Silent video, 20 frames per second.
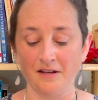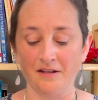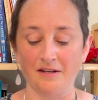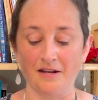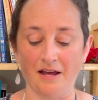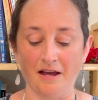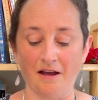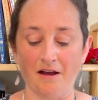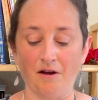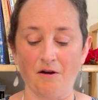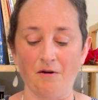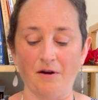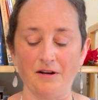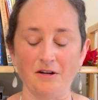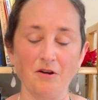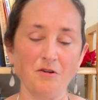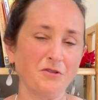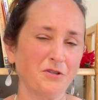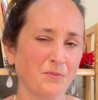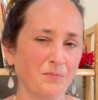Now, I
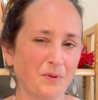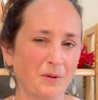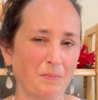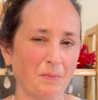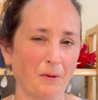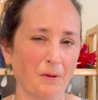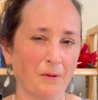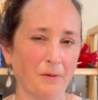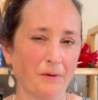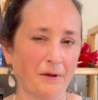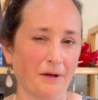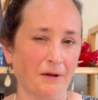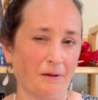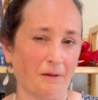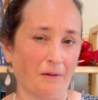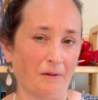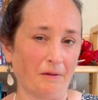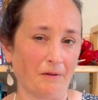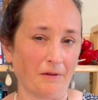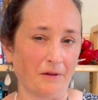know some people get
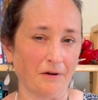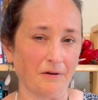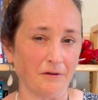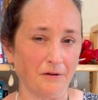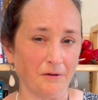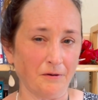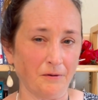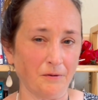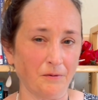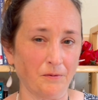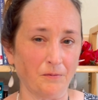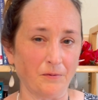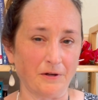a little